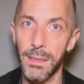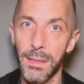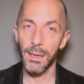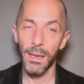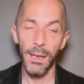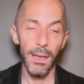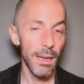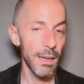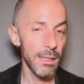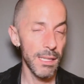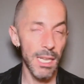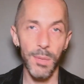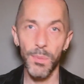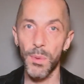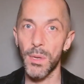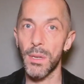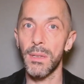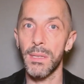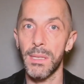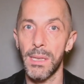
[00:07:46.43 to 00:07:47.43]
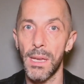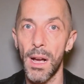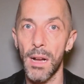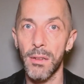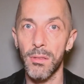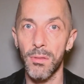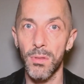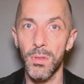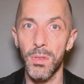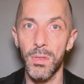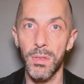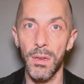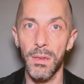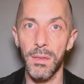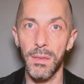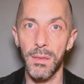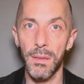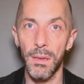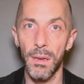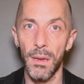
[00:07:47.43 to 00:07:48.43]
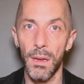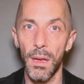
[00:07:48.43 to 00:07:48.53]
And that's because the actors just